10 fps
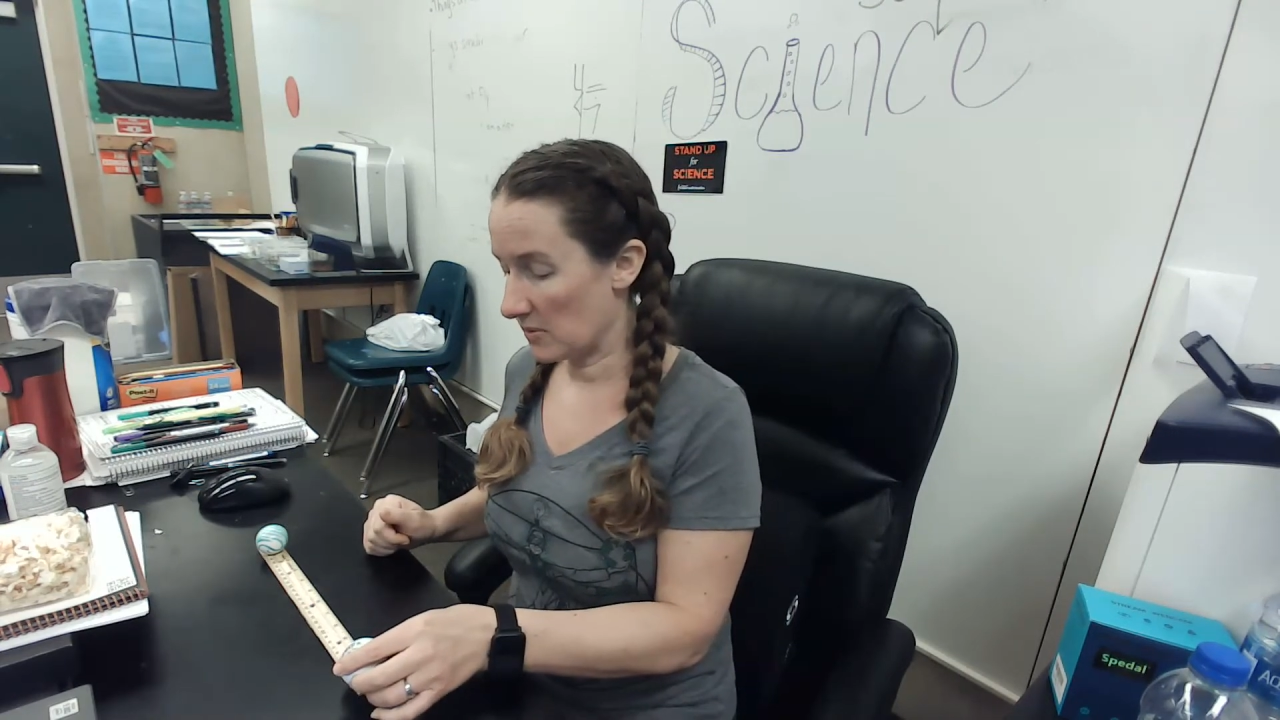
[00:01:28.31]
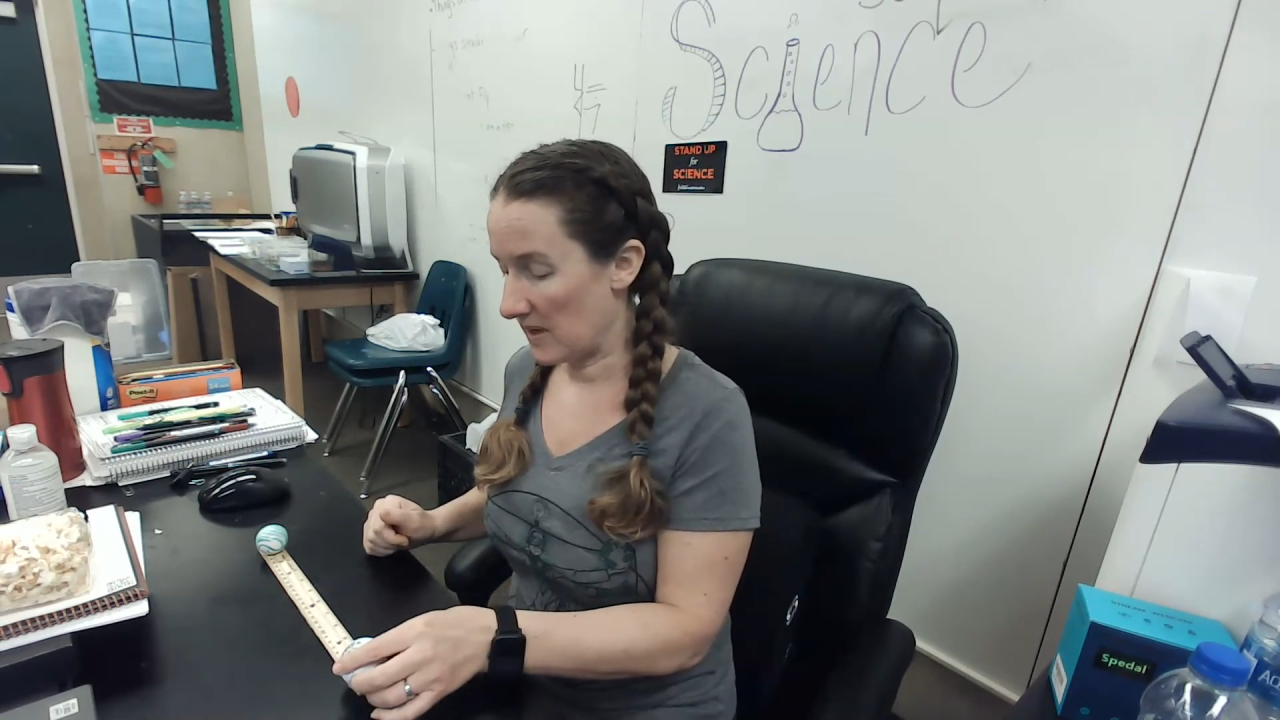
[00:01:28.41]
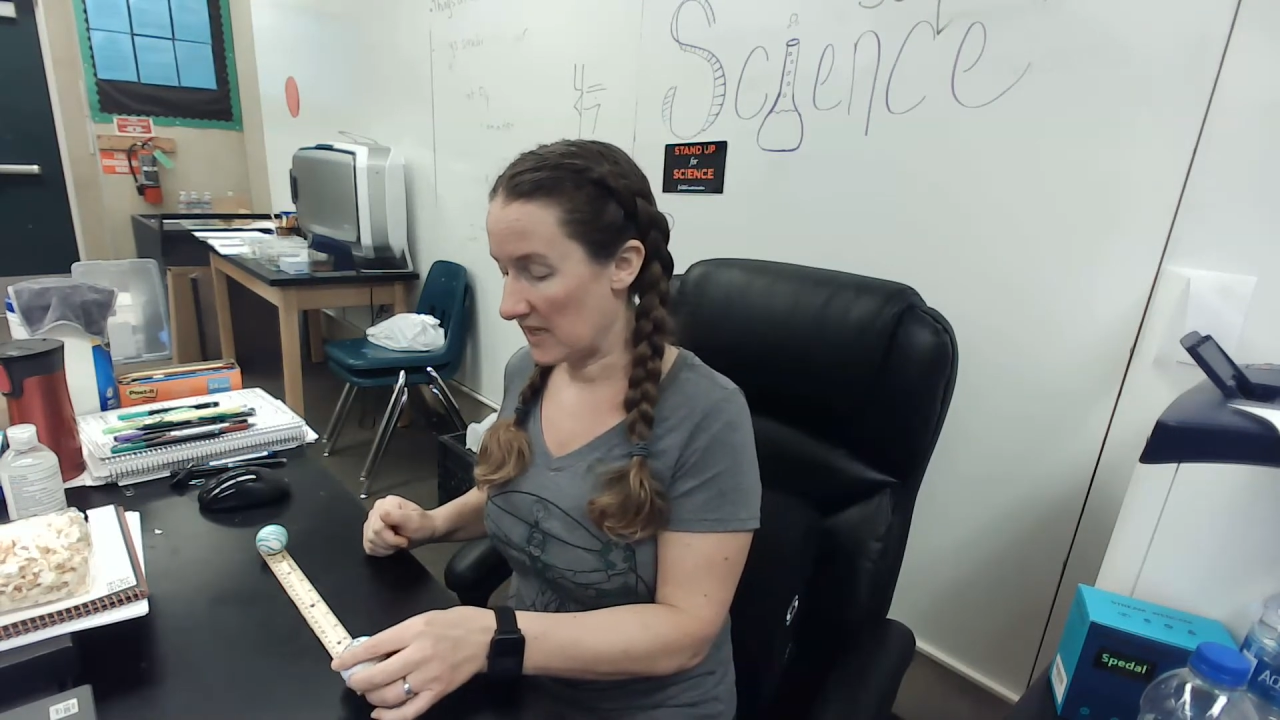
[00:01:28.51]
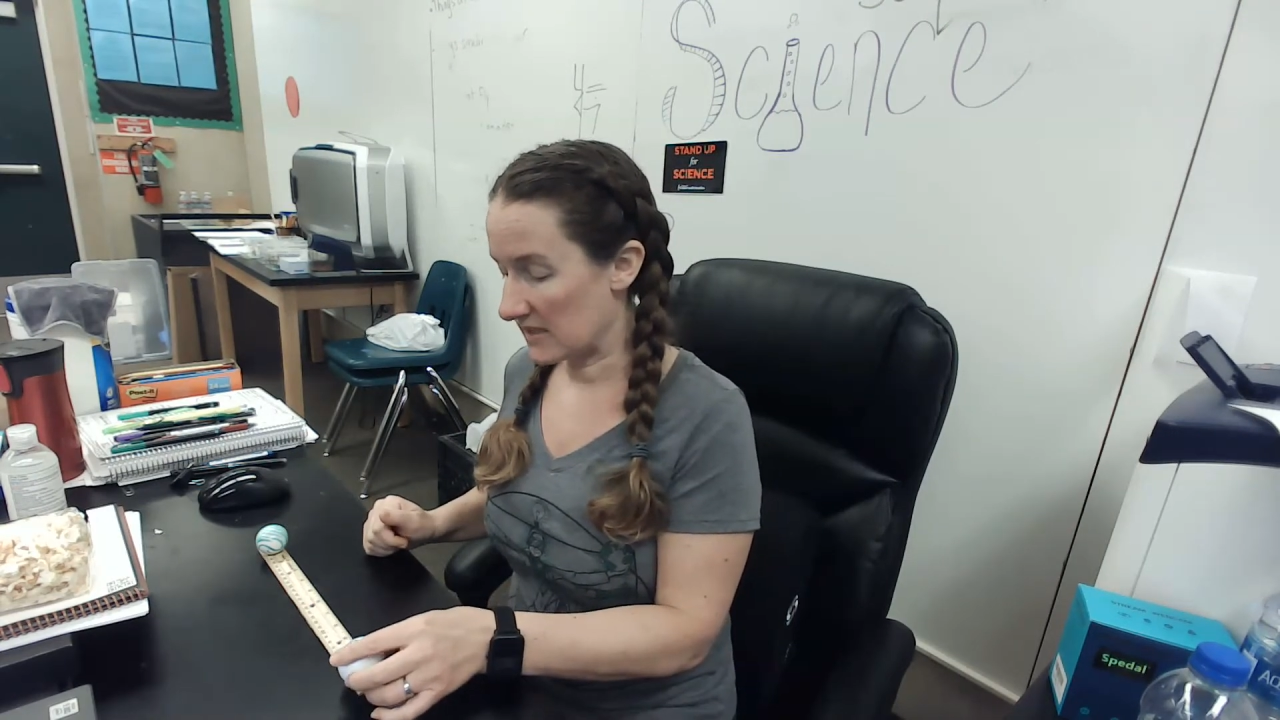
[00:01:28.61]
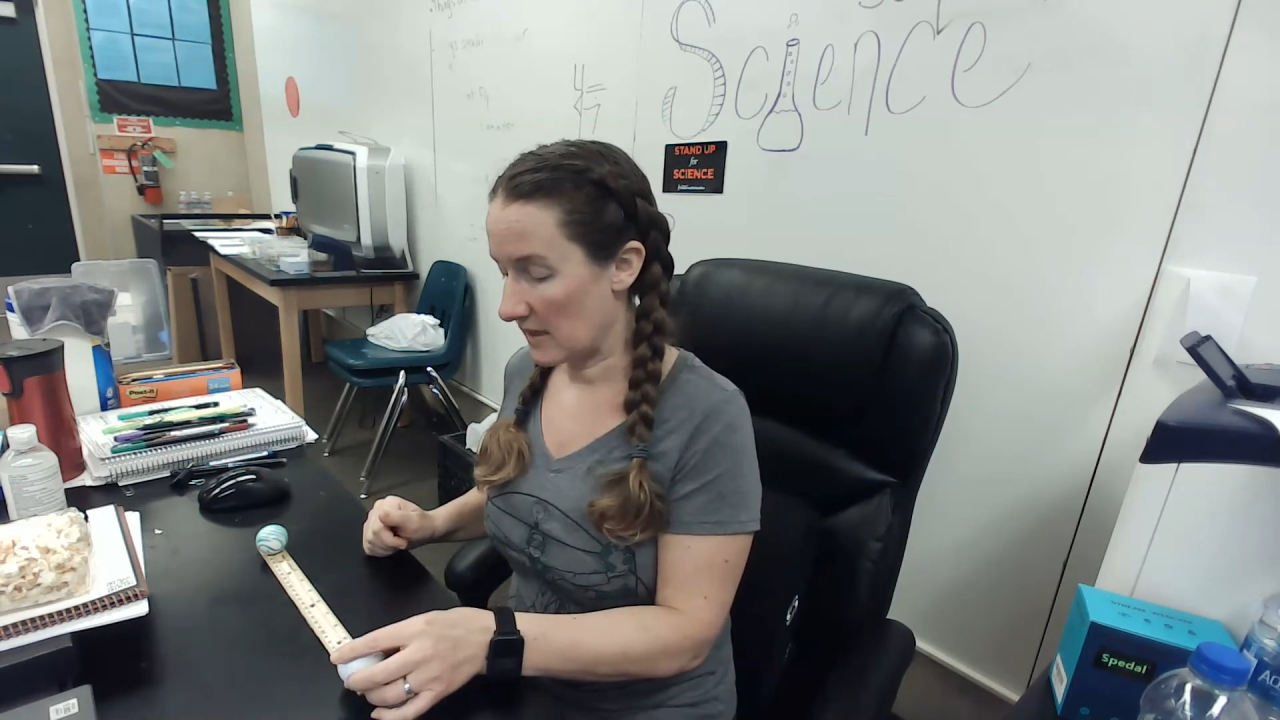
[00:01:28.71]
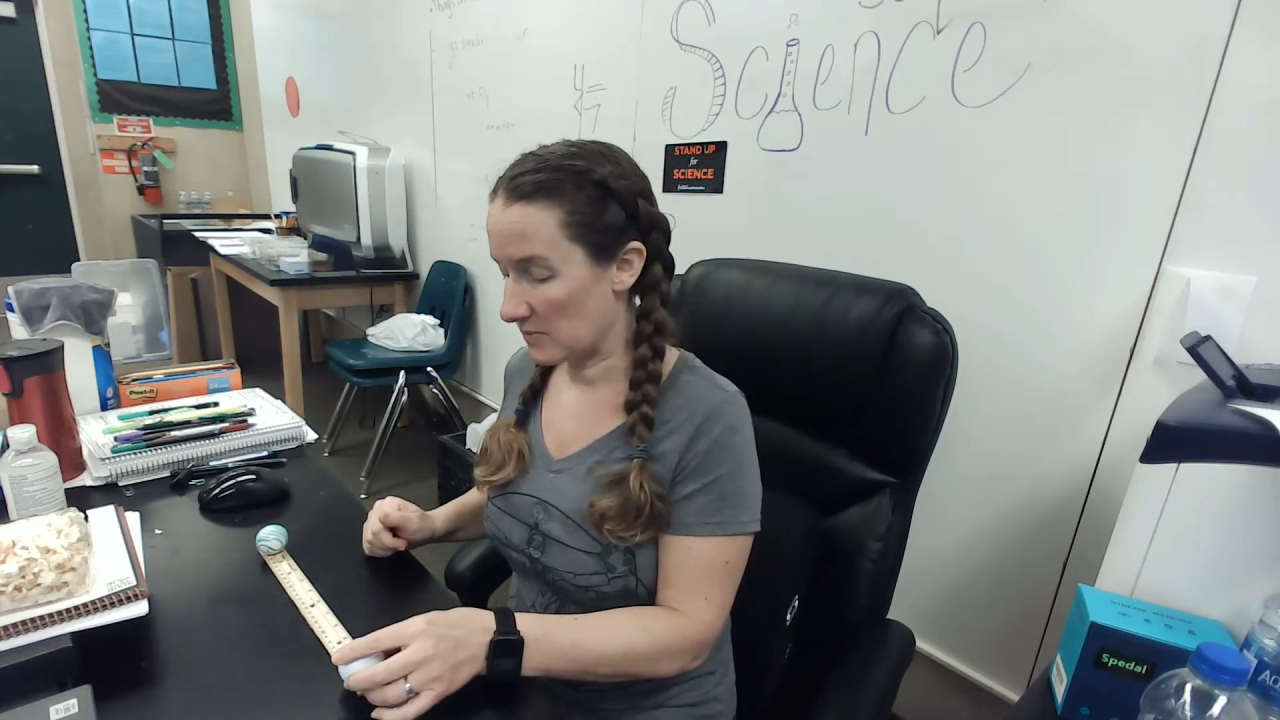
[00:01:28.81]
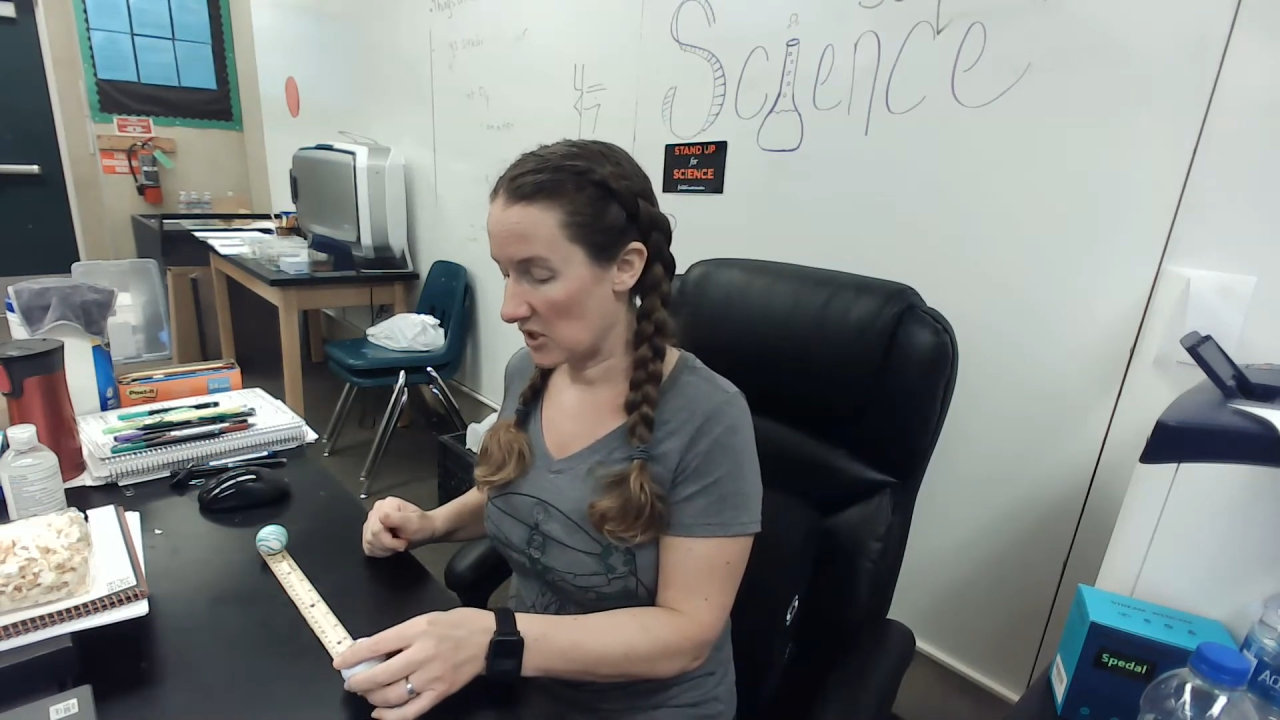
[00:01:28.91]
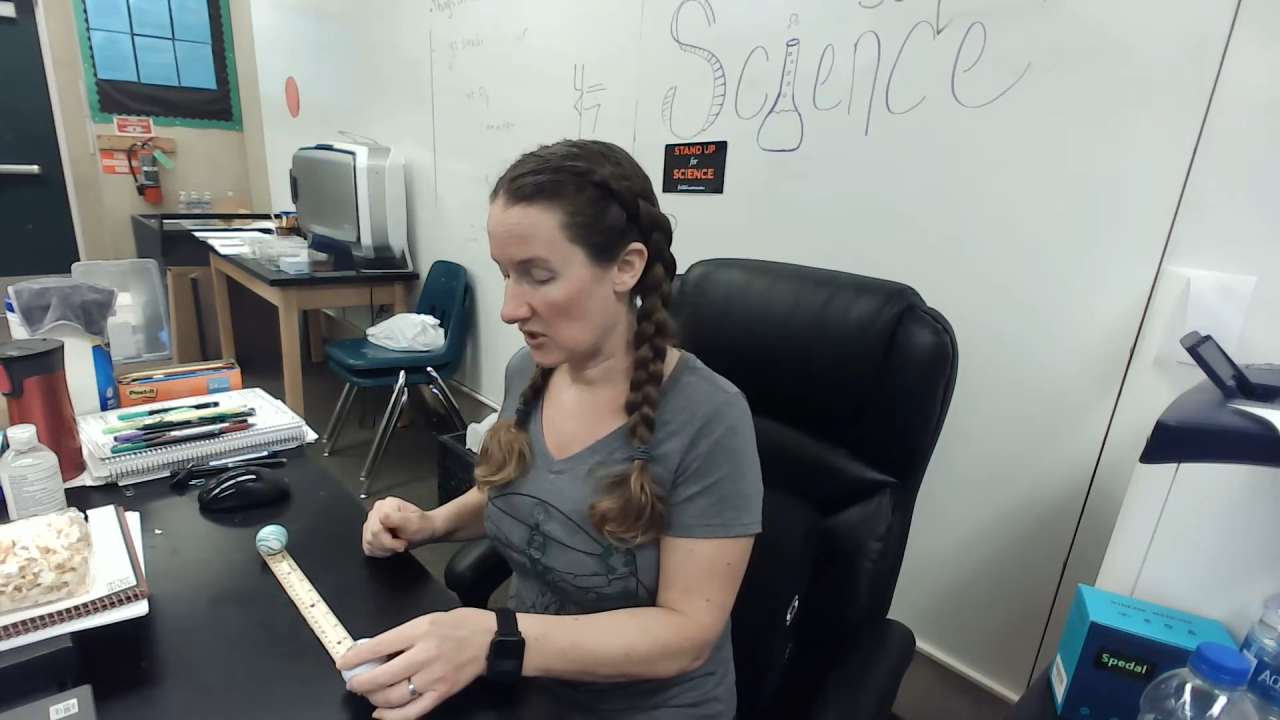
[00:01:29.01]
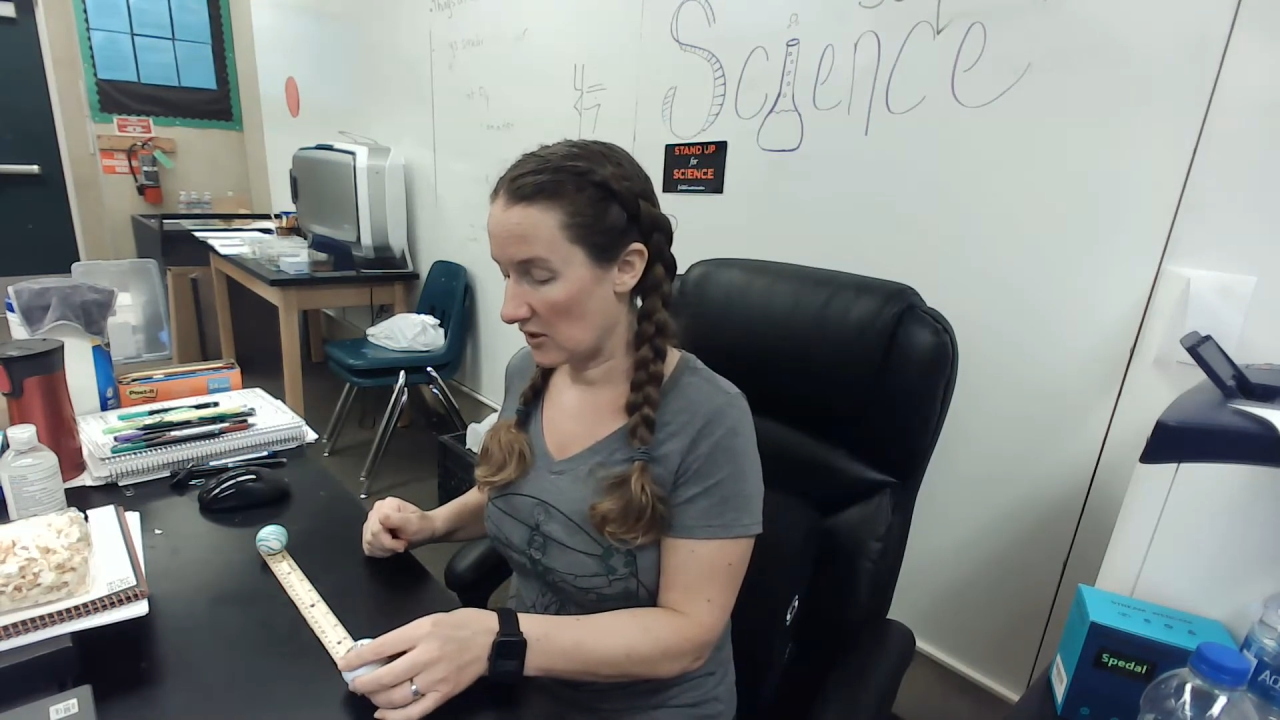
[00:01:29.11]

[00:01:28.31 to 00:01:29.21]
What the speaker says: mass object,